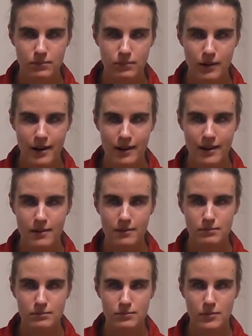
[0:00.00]
really
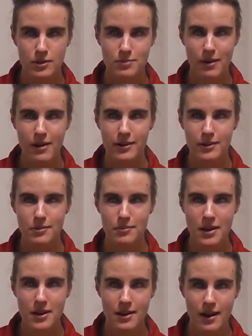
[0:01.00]
inspiring to
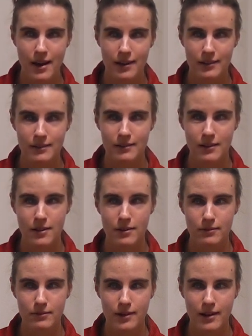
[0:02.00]
me and
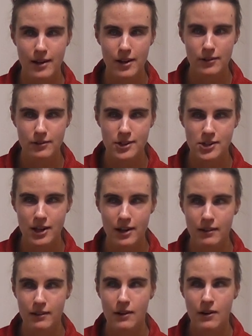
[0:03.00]
really
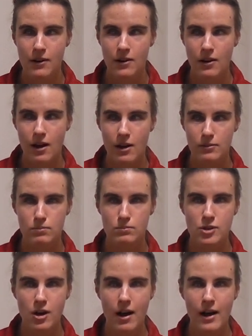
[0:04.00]
interesting. And
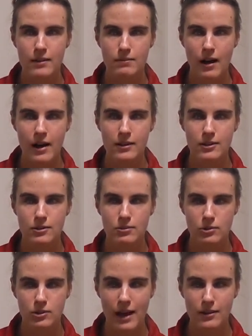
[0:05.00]
so I
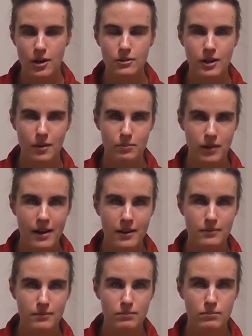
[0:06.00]
cannot
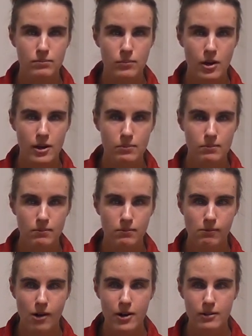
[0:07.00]
complain. It
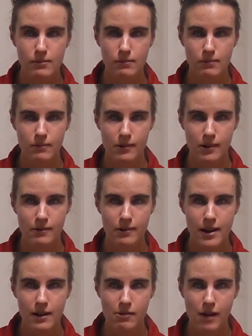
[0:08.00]
worked
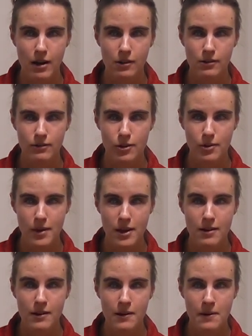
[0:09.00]
really well for
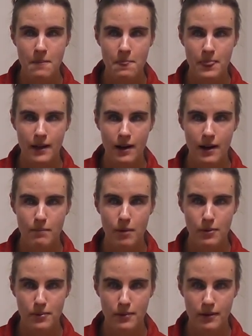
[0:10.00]
me,
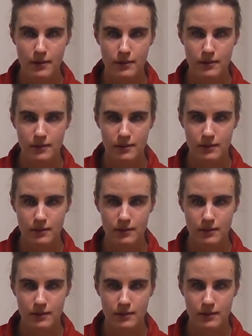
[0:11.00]
both the